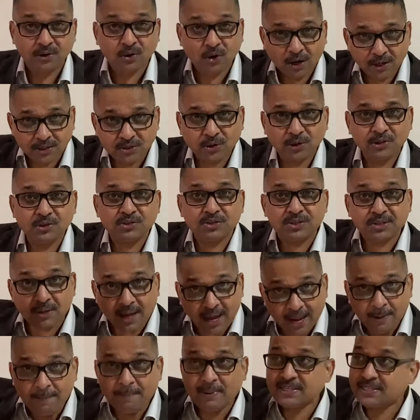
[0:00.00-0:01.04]
God is going to
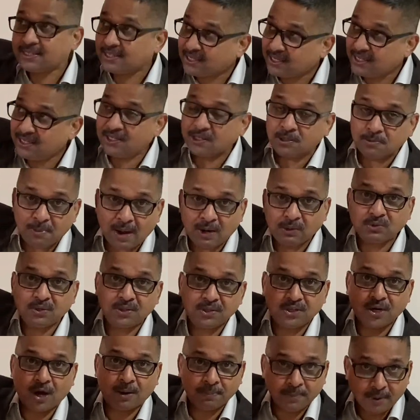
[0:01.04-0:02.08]
help us see this
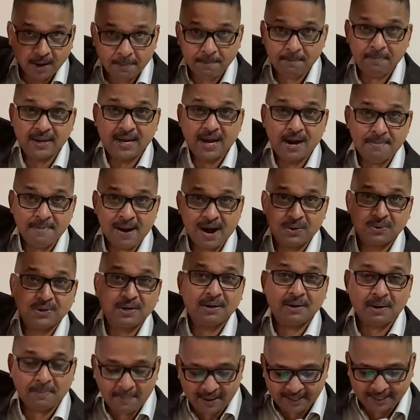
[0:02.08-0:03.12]
mountain top. A bigger mountain,
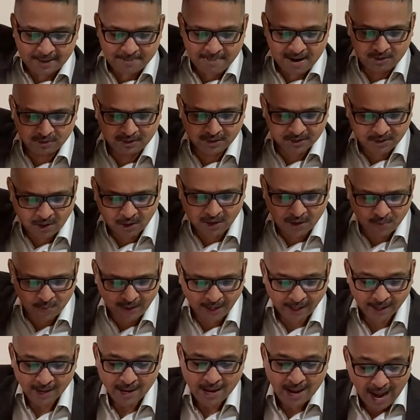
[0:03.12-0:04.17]
a better mountain is on our
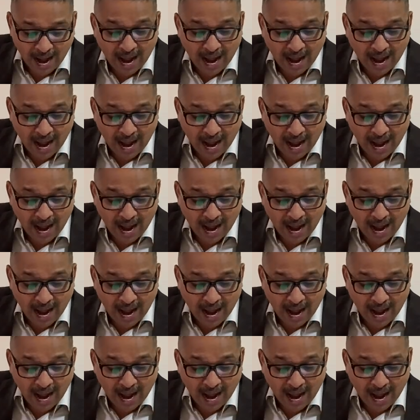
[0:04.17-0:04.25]
way.